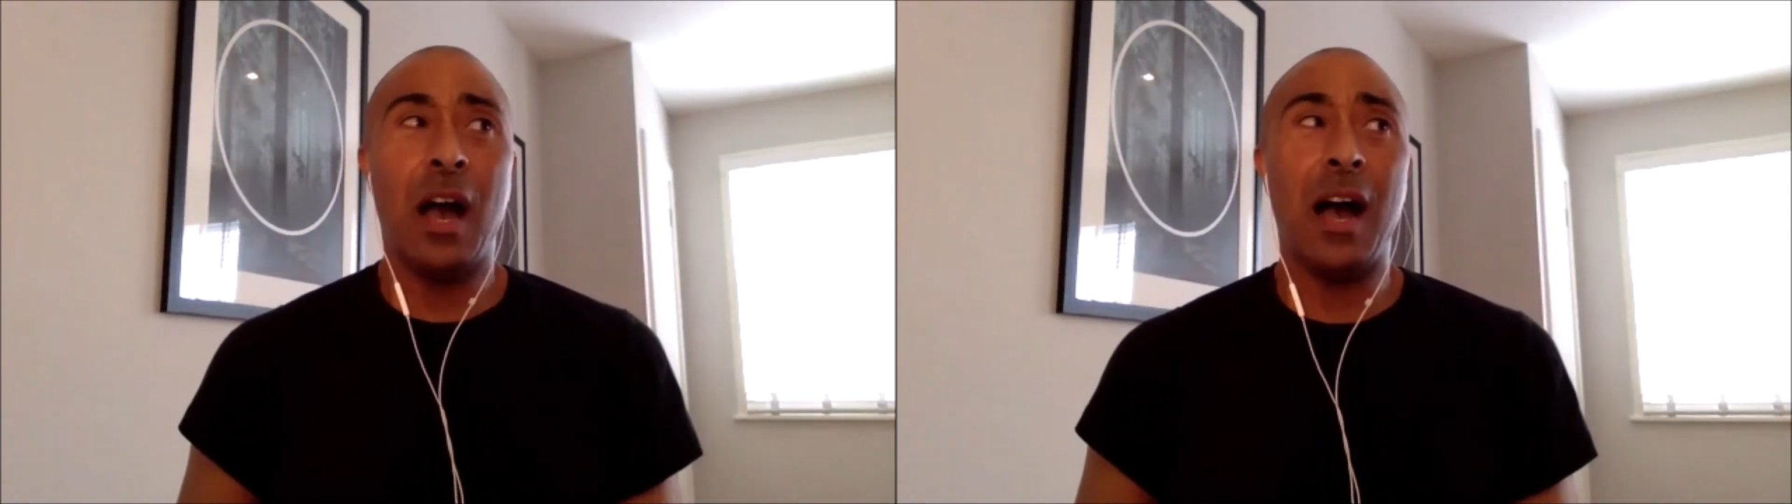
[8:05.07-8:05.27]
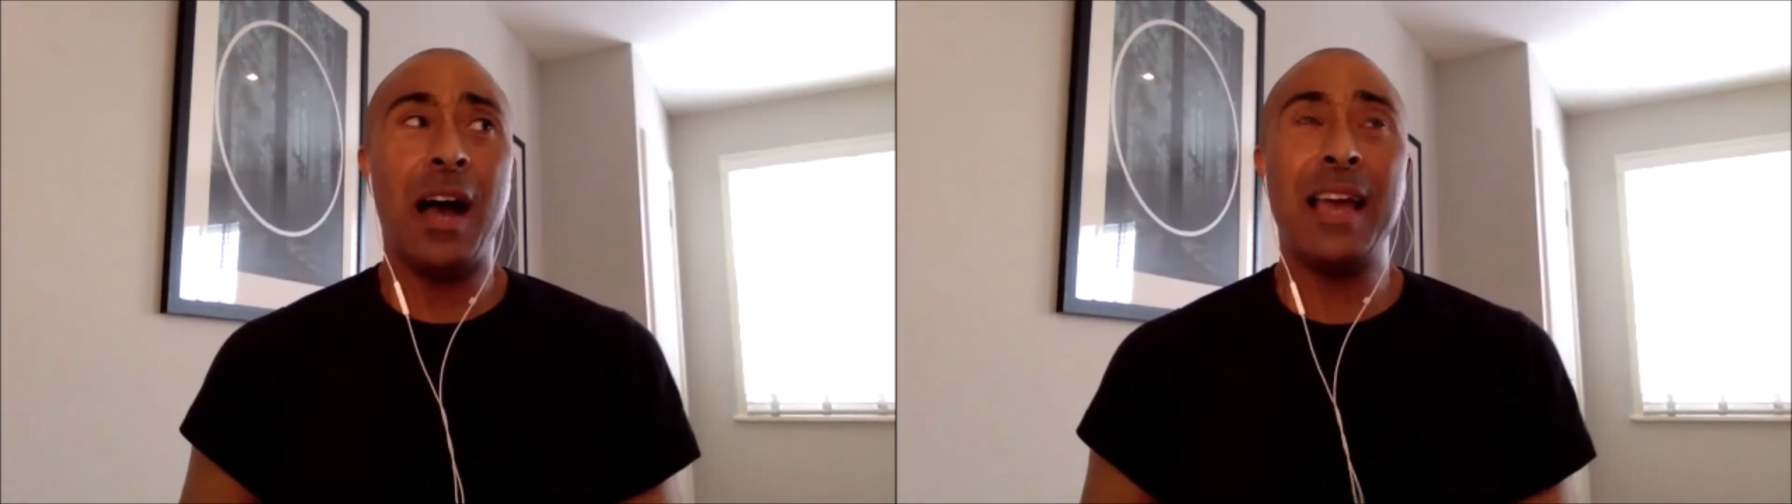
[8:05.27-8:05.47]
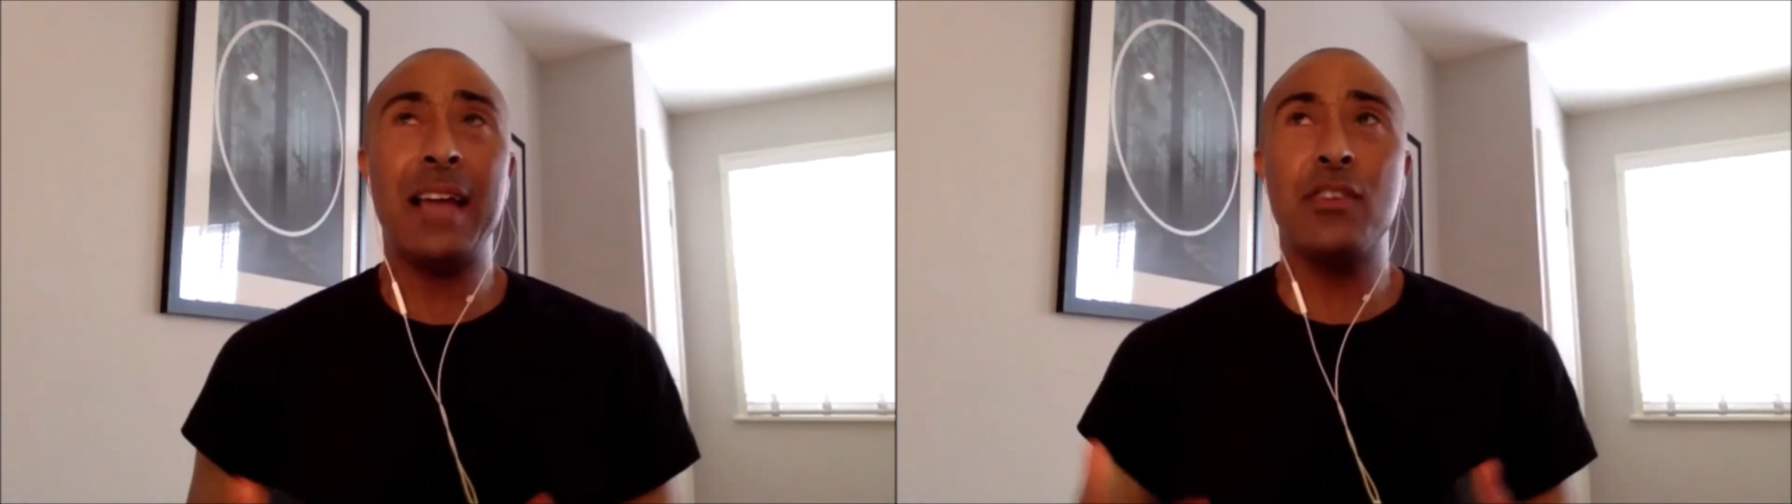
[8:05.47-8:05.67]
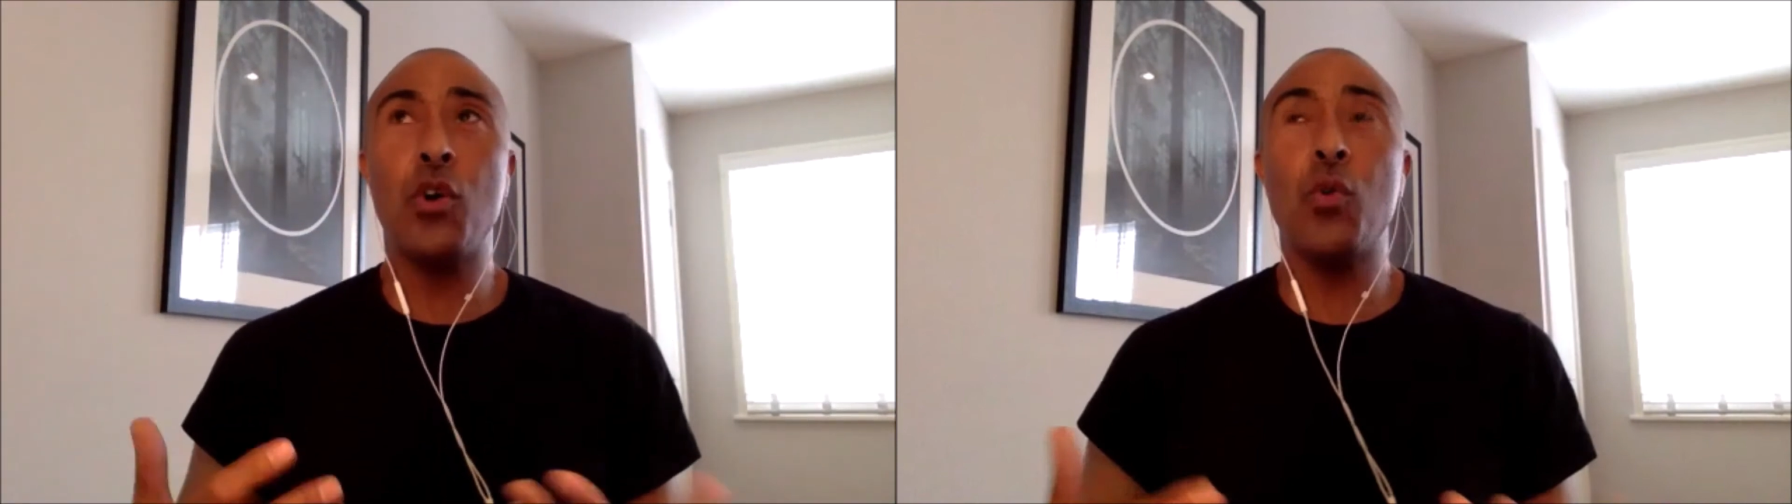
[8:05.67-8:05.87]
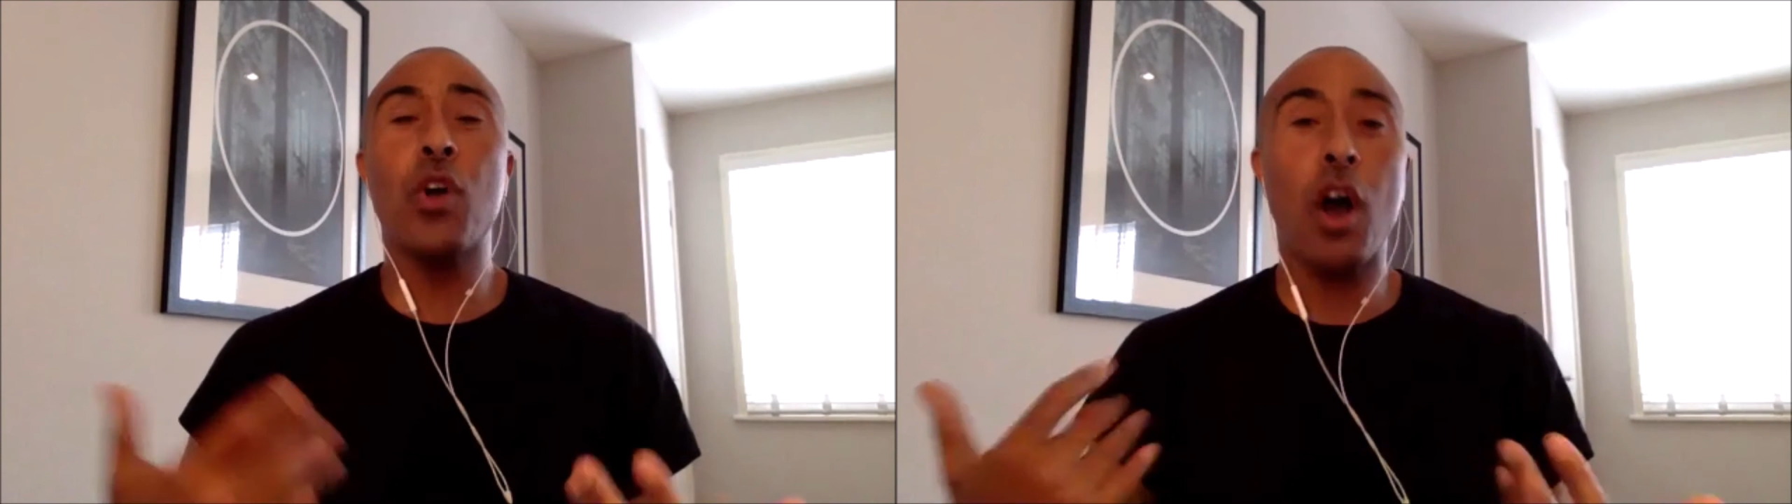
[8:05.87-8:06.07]
I had
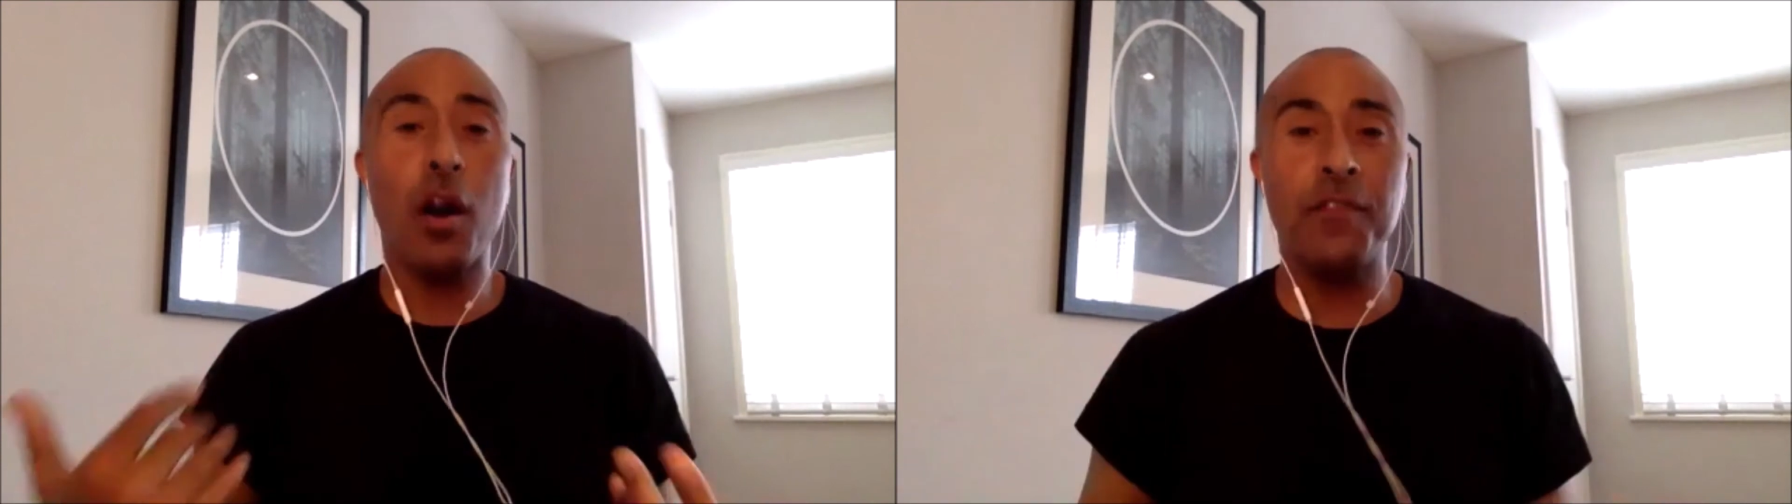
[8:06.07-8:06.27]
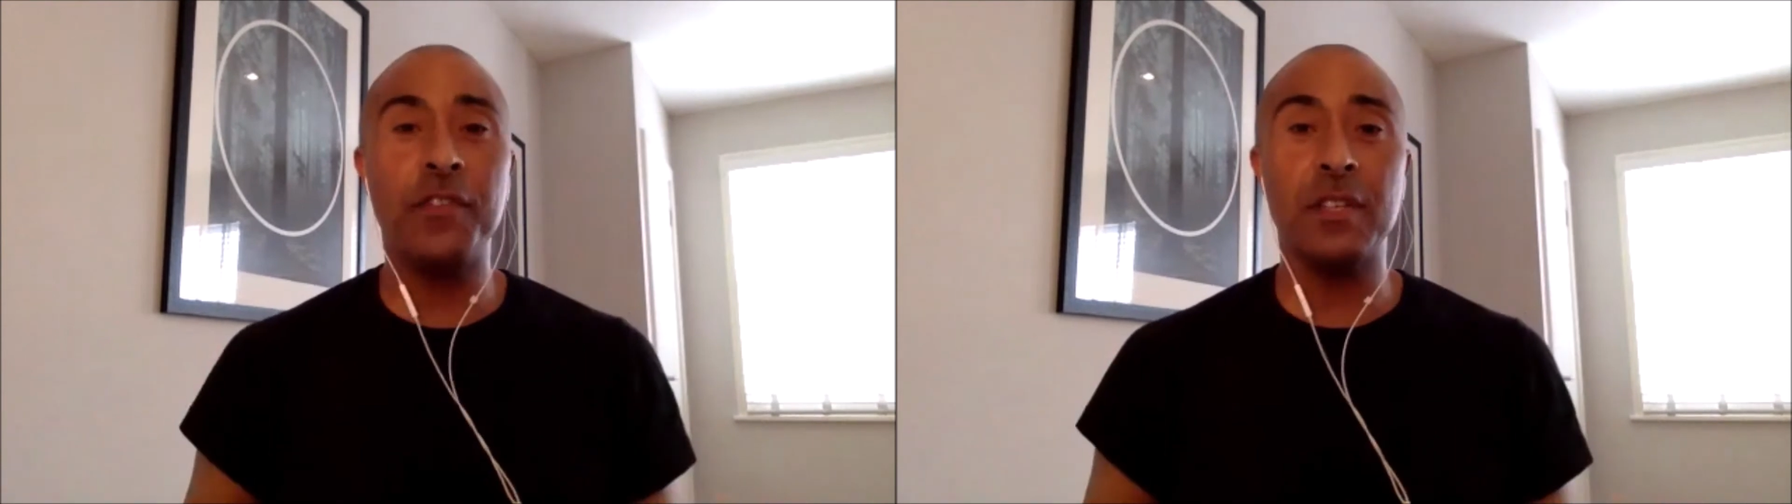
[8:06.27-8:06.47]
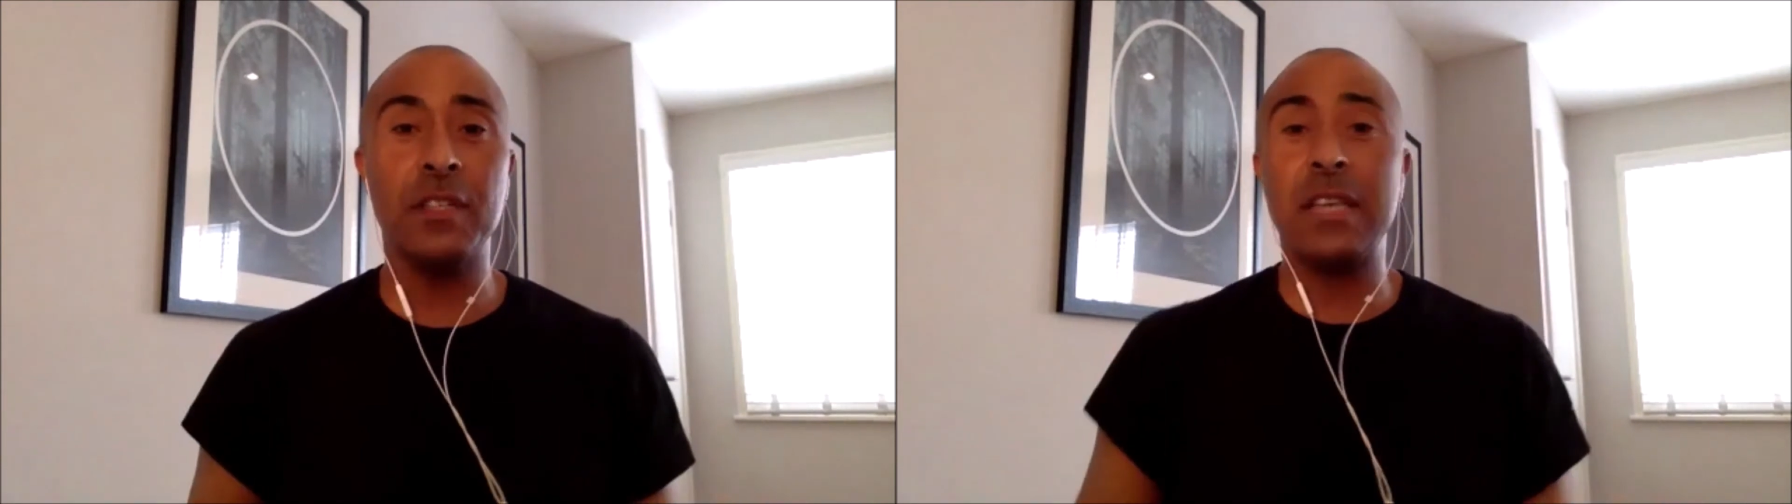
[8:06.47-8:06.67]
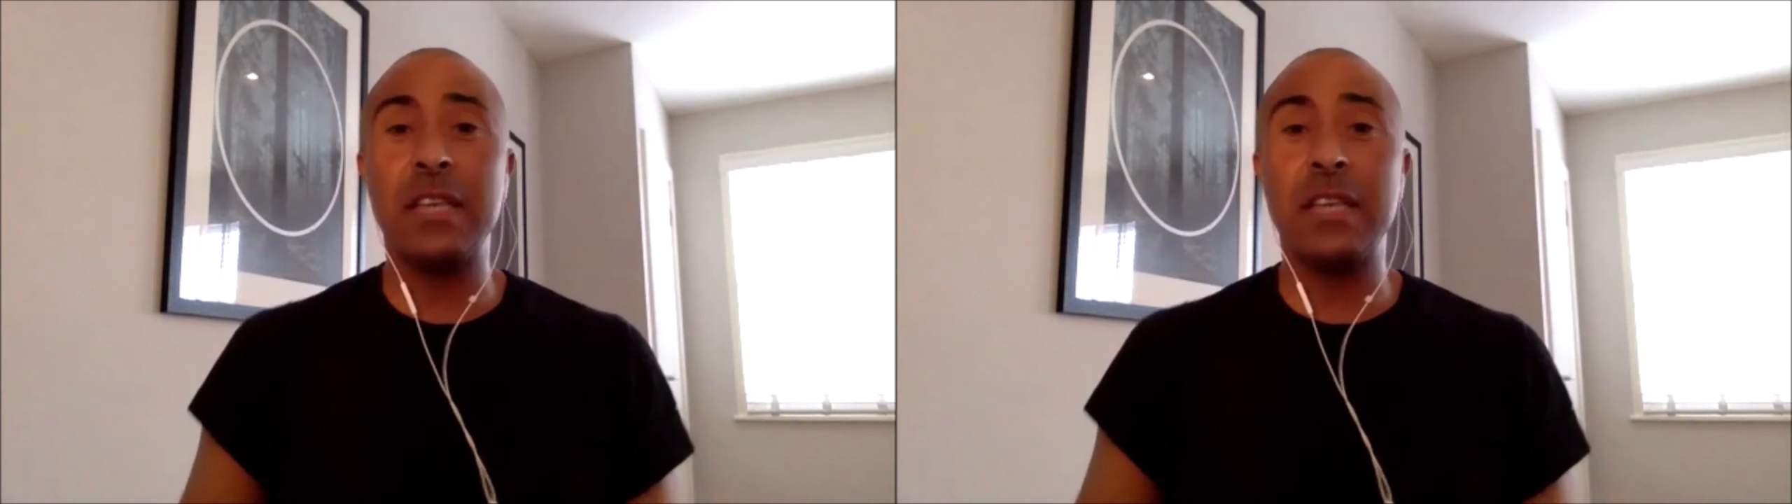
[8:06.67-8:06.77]
no confidence